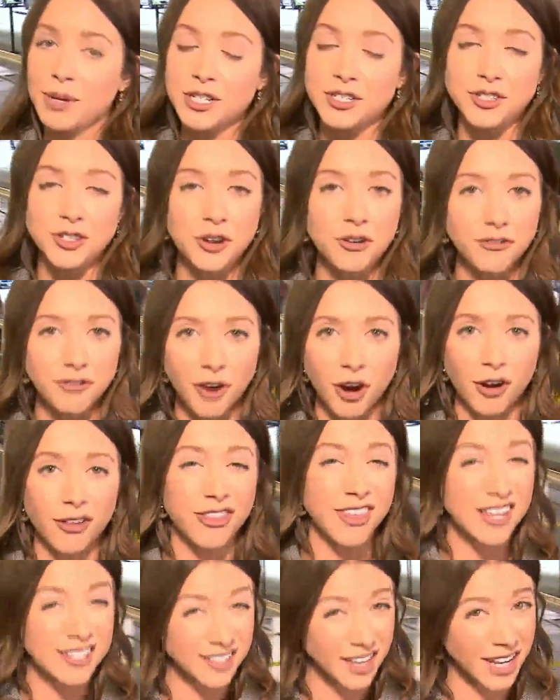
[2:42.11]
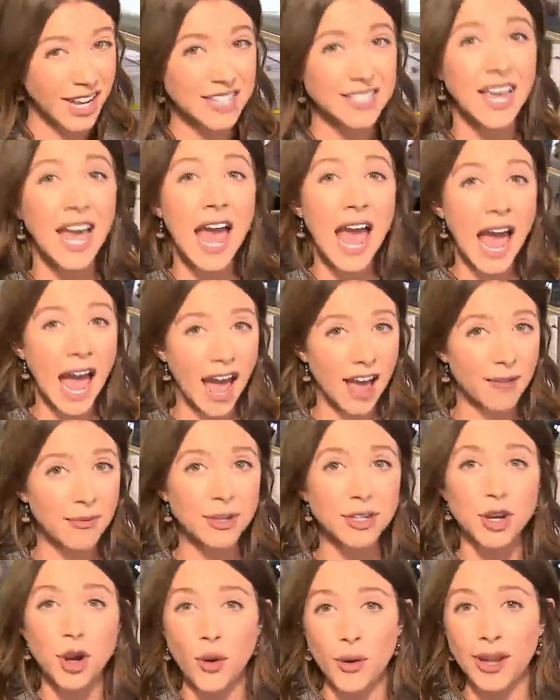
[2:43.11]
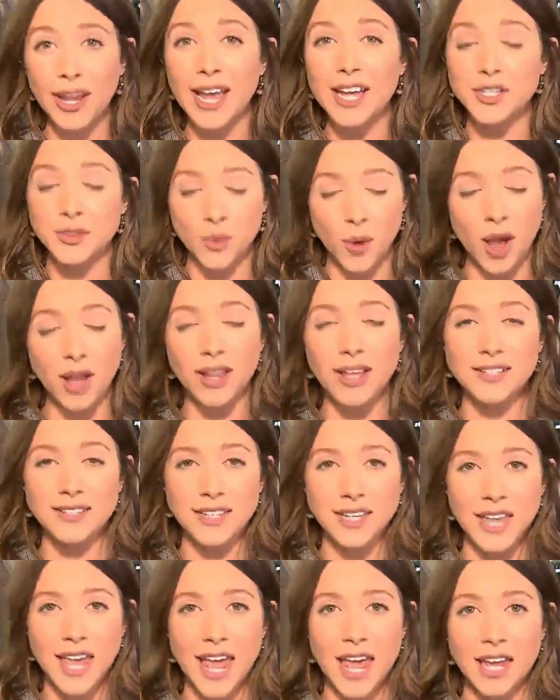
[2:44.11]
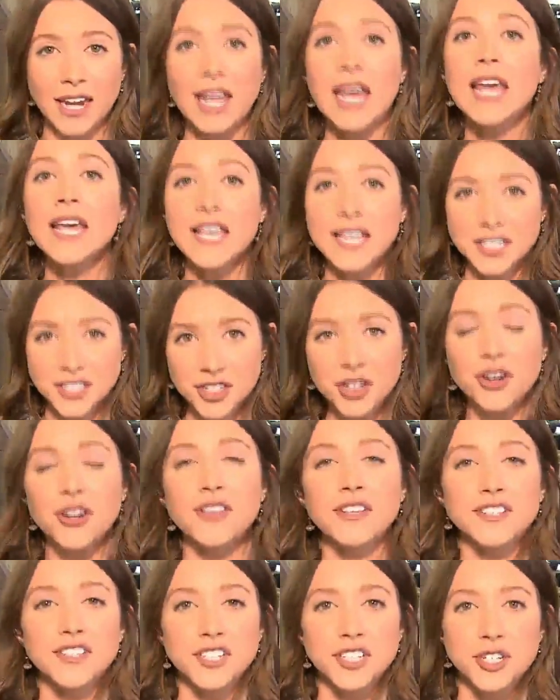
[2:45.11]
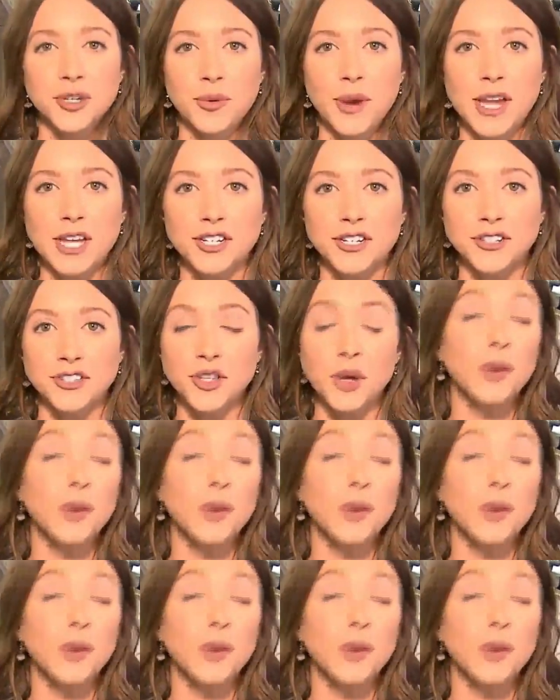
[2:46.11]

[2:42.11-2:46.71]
But so far, things I guess have been going as well as they can considering the situation.